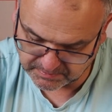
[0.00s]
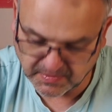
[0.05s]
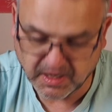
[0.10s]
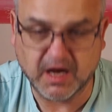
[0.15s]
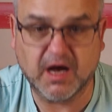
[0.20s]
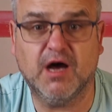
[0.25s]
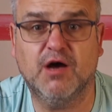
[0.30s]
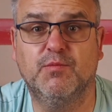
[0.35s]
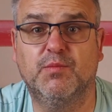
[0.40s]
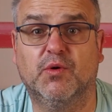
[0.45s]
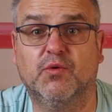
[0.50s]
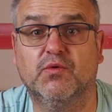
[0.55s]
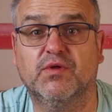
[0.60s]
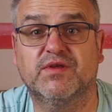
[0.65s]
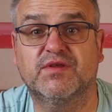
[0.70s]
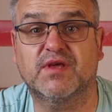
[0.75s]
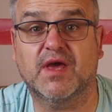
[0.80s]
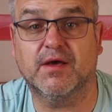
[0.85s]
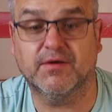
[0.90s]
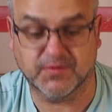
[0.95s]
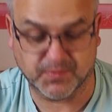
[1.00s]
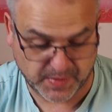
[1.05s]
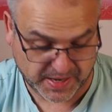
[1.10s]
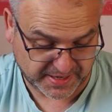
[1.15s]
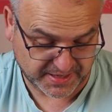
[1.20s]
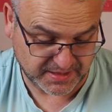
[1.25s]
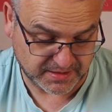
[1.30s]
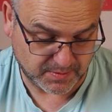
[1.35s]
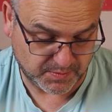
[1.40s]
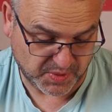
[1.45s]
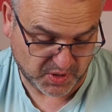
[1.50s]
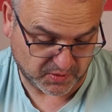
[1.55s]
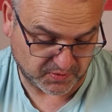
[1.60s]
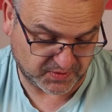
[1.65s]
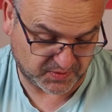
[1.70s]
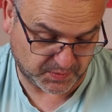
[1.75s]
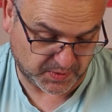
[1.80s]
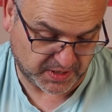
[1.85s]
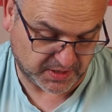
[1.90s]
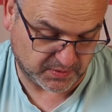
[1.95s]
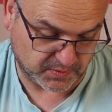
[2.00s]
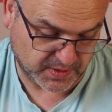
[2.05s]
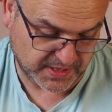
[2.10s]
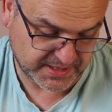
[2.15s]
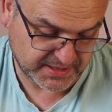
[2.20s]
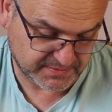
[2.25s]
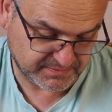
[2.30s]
I hope all this goes back in the box, by the way.